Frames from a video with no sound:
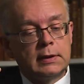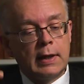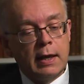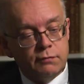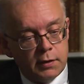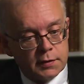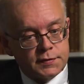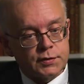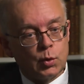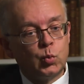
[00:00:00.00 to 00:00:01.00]

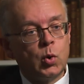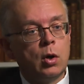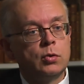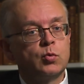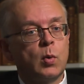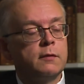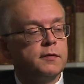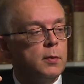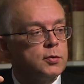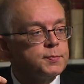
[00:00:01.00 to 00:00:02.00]
Clavius wrote one of
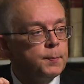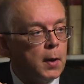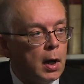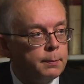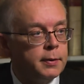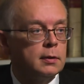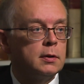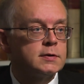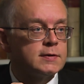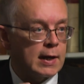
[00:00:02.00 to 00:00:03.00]
the most
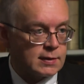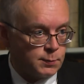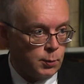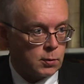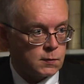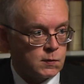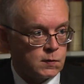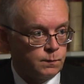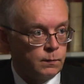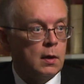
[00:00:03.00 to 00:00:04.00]
popular
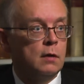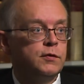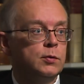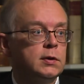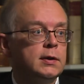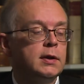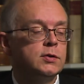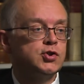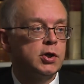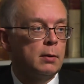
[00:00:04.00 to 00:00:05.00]
textbooks of
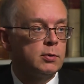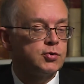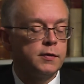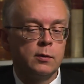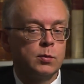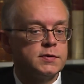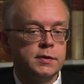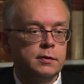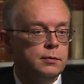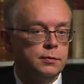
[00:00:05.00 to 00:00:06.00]
Euclidean geometry that was
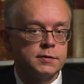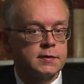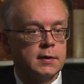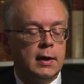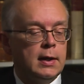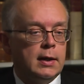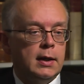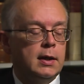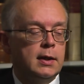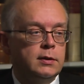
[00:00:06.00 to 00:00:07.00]
used
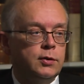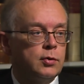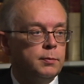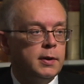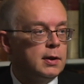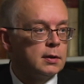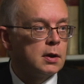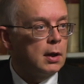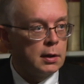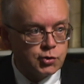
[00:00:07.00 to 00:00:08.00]
in European
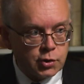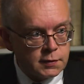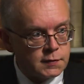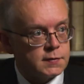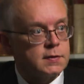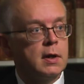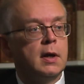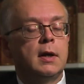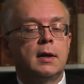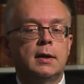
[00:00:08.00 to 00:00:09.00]
colleges
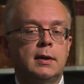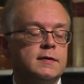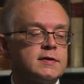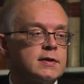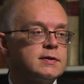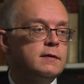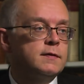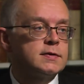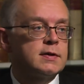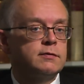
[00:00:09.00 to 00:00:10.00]
uh, in the
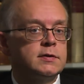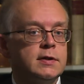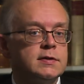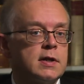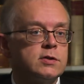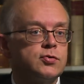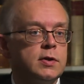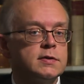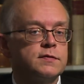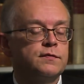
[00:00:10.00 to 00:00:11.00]
16th and 17th
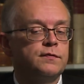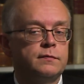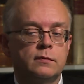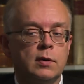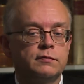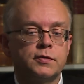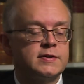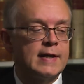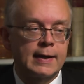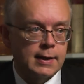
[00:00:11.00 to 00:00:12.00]
centuries, well, for
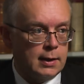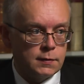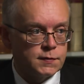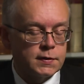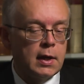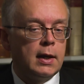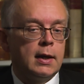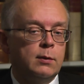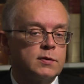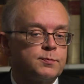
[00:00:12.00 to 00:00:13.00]
decades.
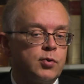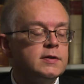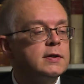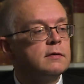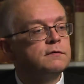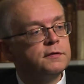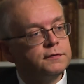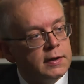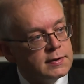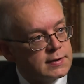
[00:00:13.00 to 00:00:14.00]
It was printed in
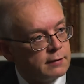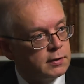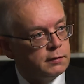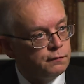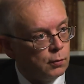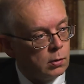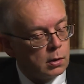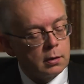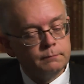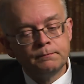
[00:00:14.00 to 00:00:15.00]

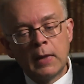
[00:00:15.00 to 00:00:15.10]
1574.